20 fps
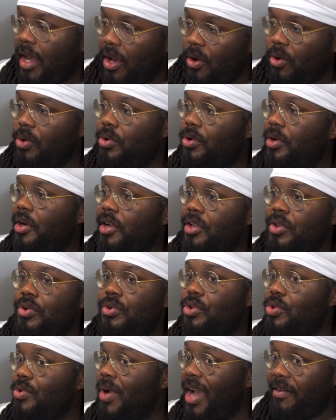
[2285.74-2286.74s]
How old are
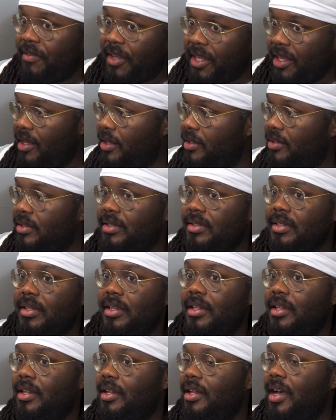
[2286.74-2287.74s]
you? Do you have
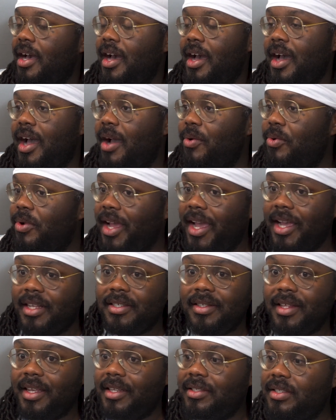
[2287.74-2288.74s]
kids? I would
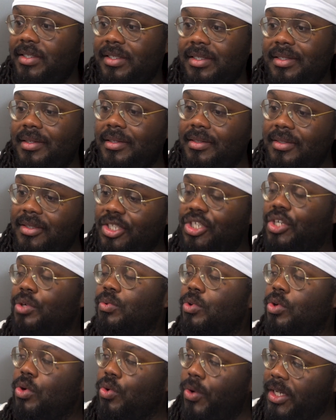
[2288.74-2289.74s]
ask like just
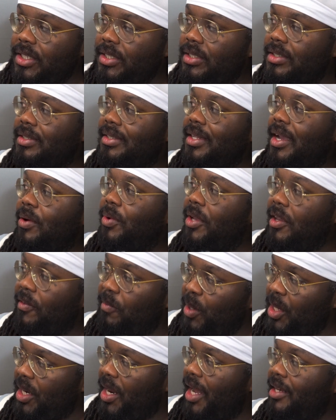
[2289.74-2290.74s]
general questions that would
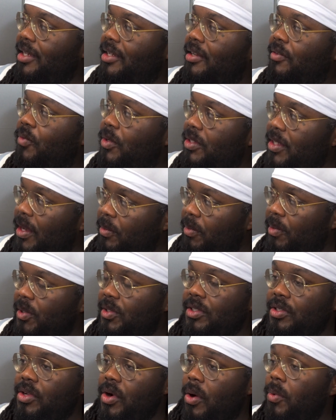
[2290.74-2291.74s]
give me an idea of what type of
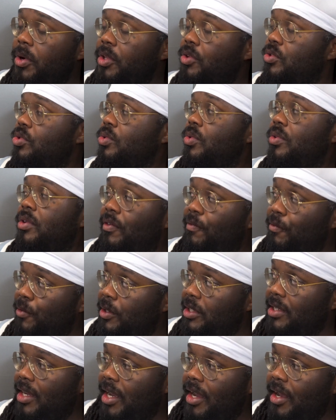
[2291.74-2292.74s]
person you are. What do you do on your
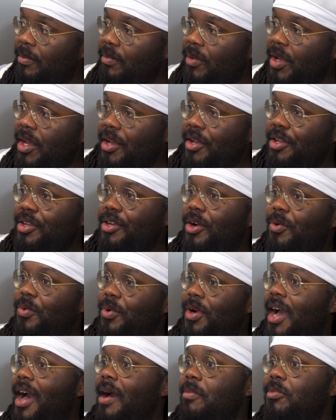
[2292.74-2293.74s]
free time?
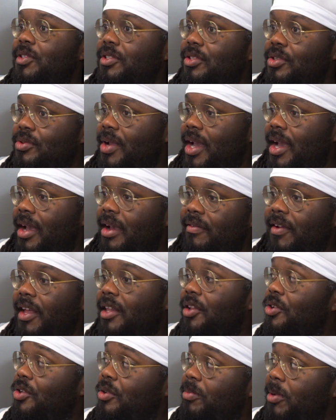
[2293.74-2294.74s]
What hobbies do you have?
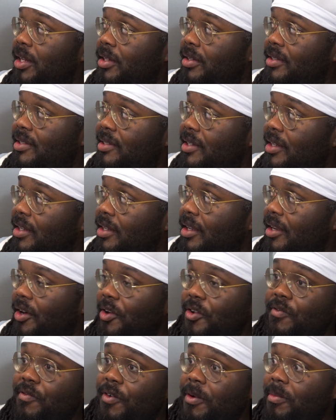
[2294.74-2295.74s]
How long you been in the city?
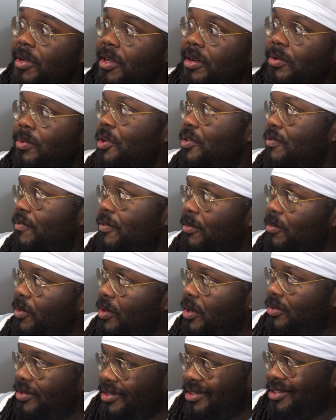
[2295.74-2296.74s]
Are you from here? Where are you from?
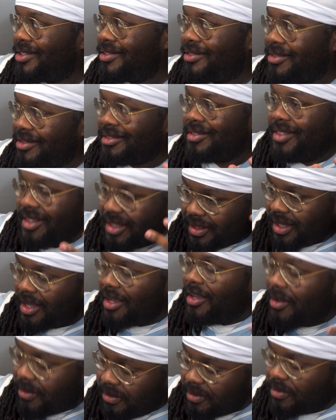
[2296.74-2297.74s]
Just
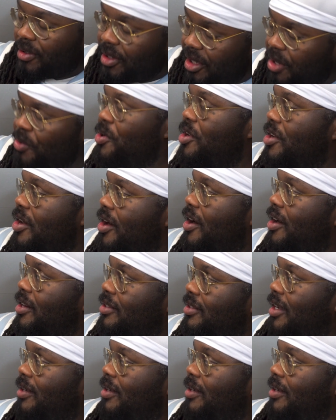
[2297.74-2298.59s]
lower your guard.